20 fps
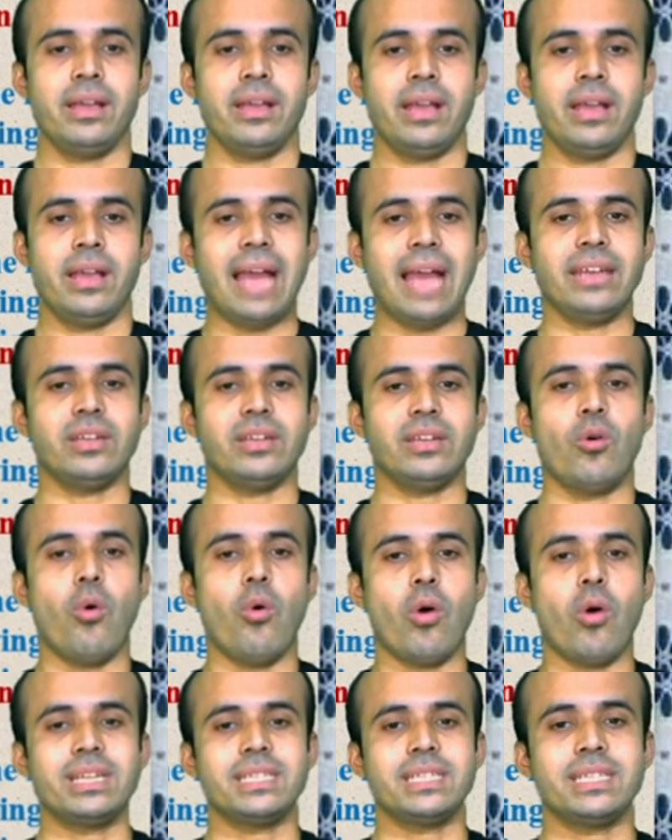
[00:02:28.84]
And
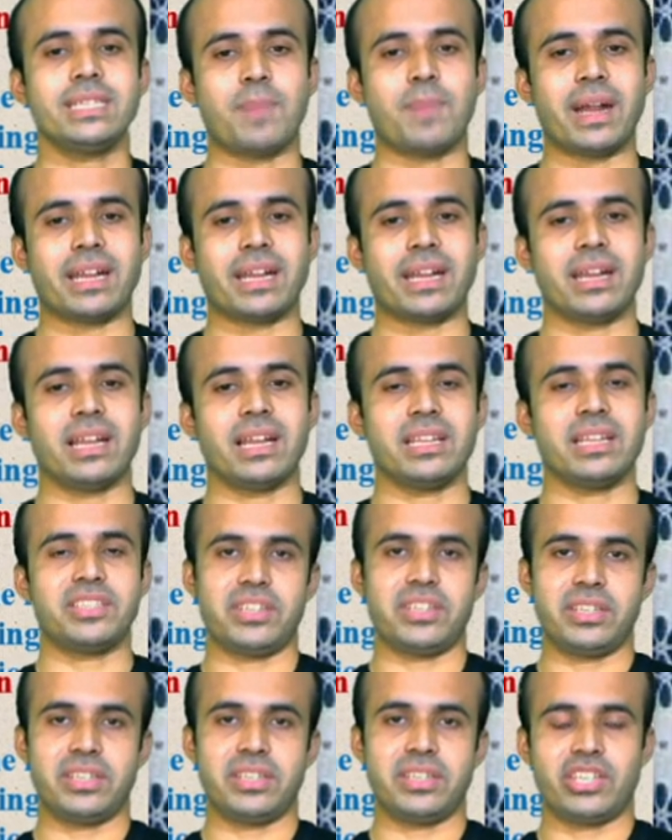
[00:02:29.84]
what is
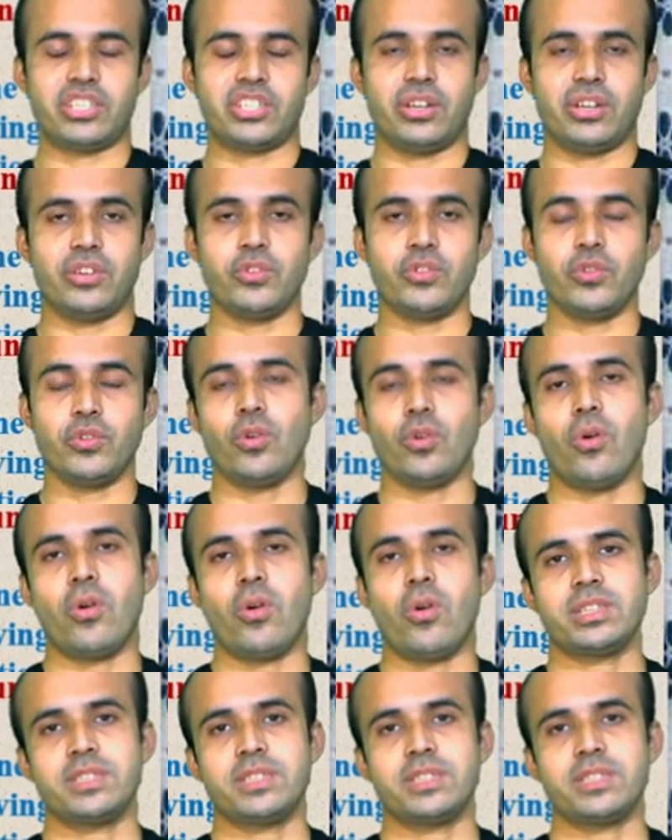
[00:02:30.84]
paternalistic direction? Do you know
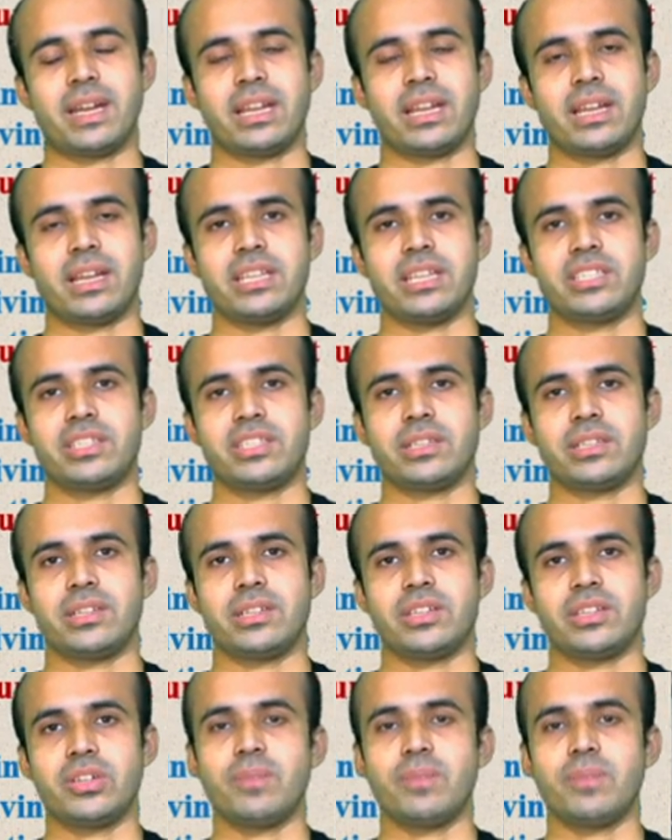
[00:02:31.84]
what is paternalistic
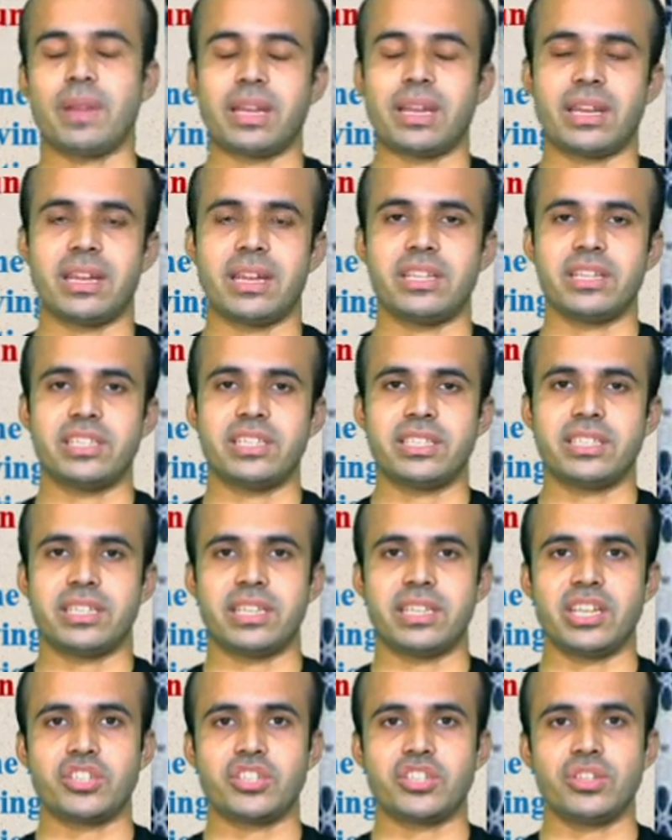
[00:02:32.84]
direction? Paternalistic
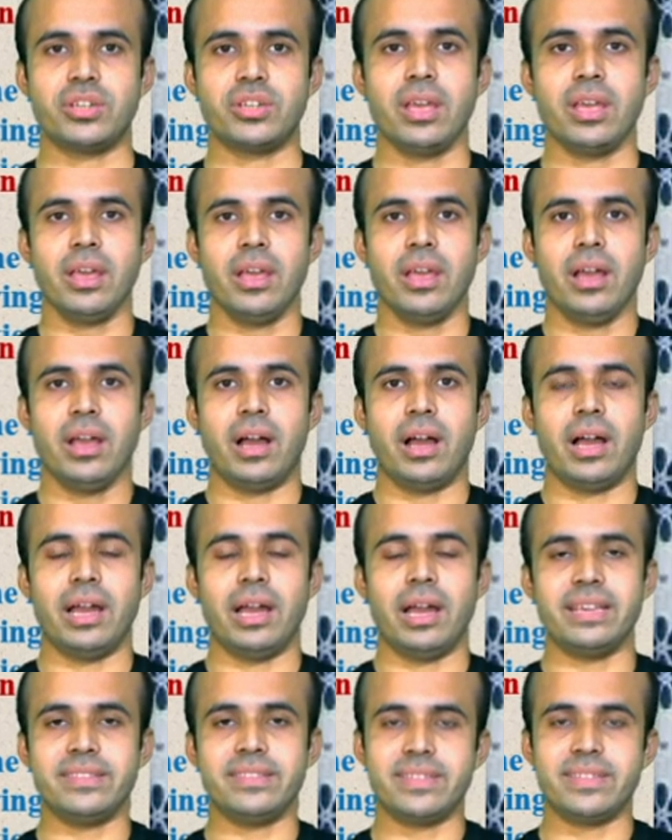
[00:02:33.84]
direction
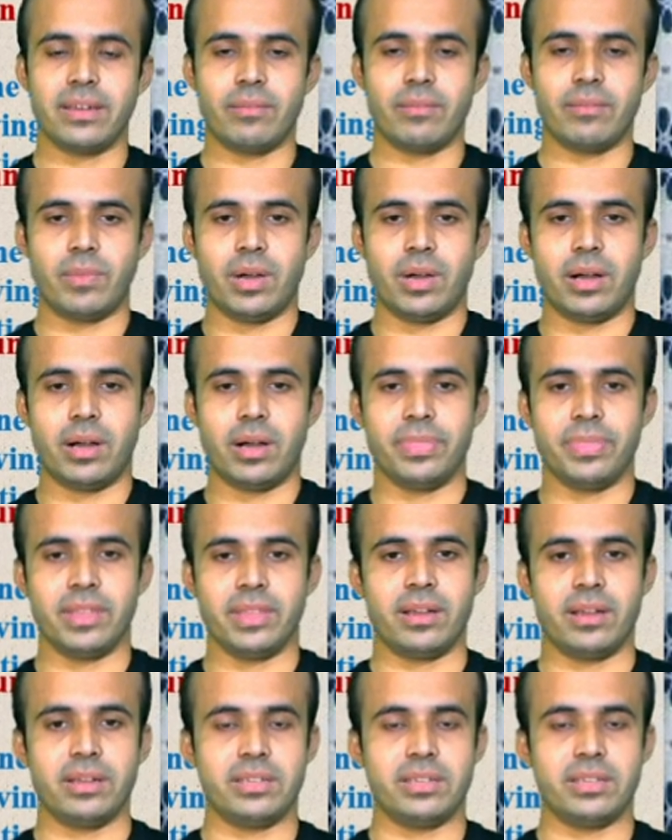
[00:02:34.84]
is a
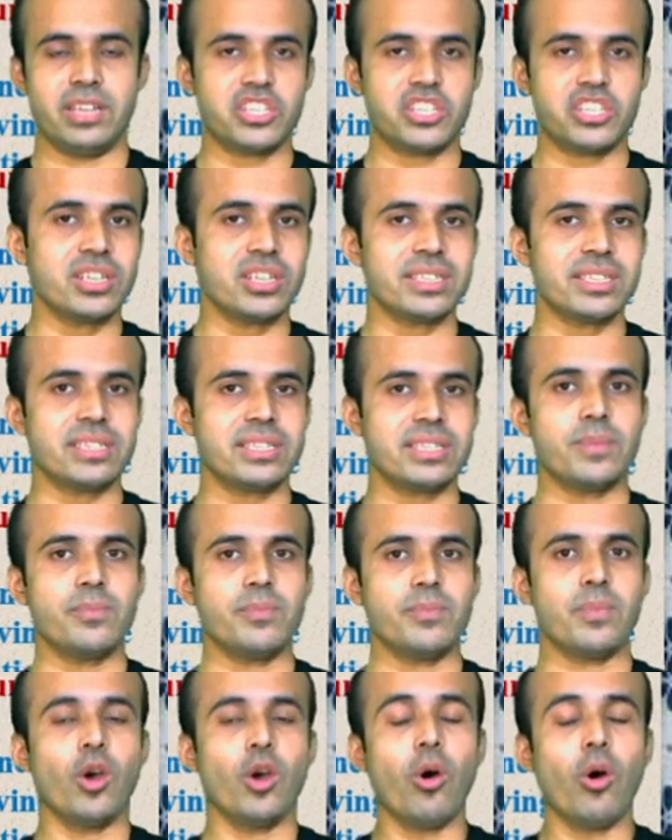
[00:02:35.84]
direction system
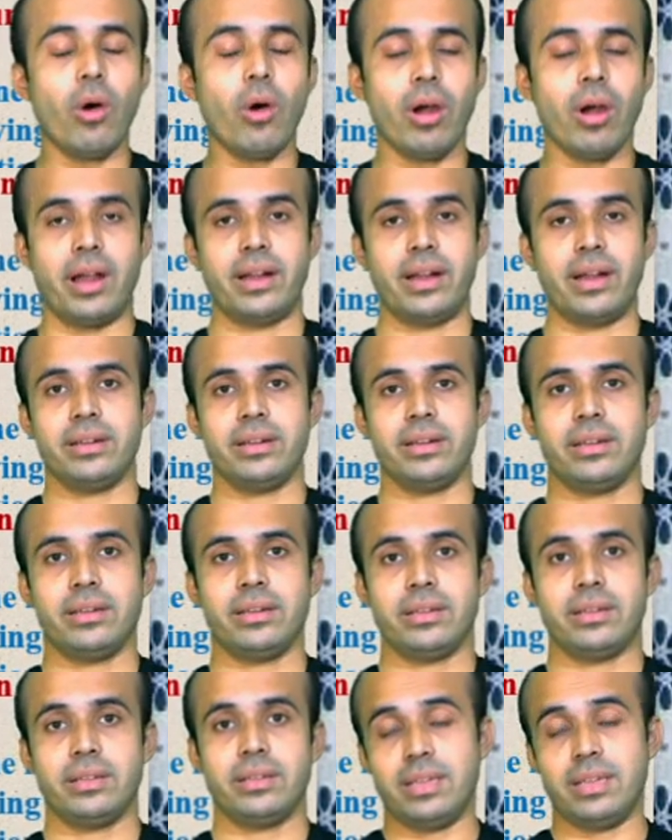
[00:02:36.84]
where
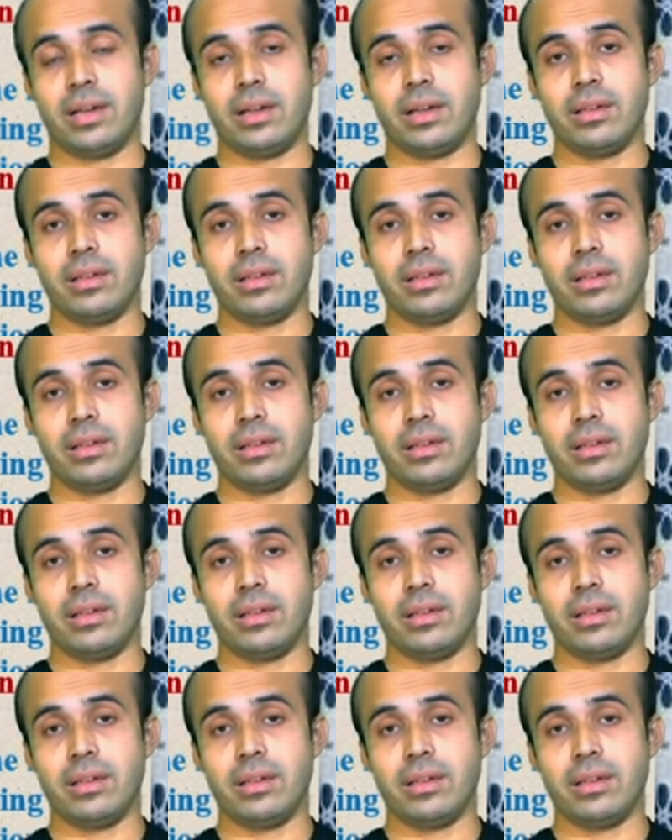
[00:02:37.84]
the